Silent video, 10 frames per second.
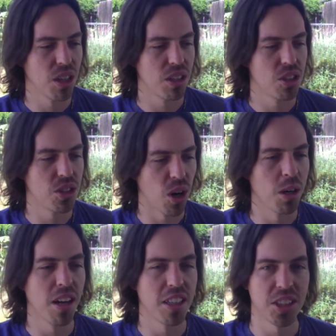
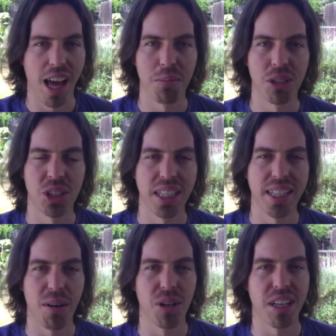start establishing a
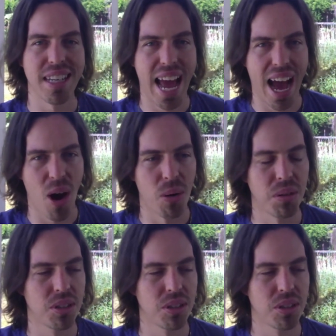network now